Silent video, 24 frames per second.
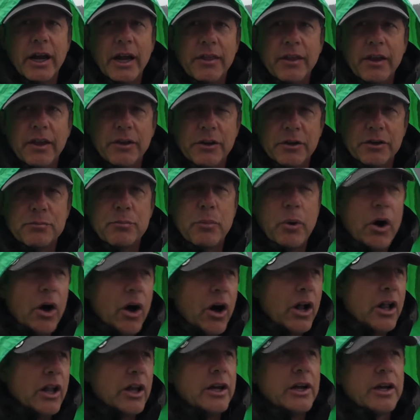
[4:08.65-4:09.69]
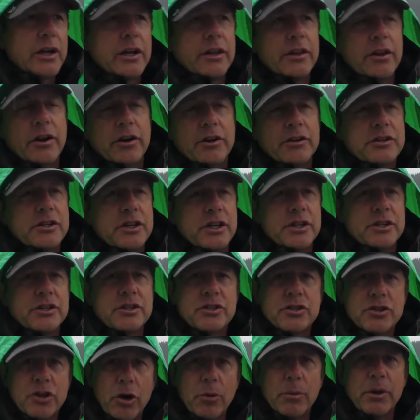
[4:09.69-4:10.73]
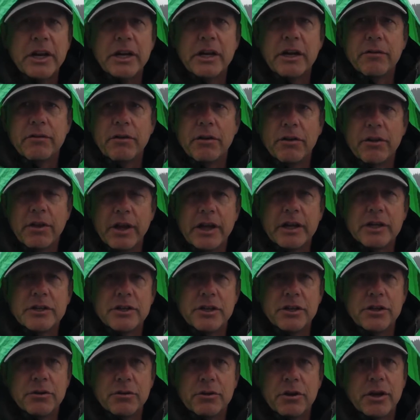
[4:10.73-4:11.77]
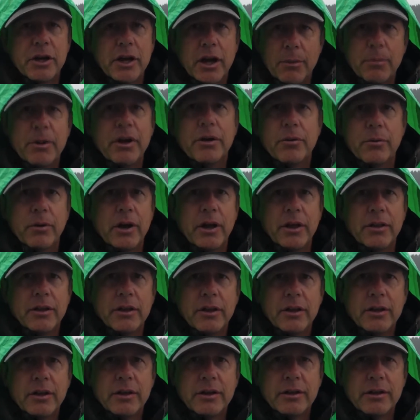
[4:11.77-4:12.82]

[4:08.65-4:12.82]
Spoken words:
And then there's pollock. There's just so many different things that you can come in with.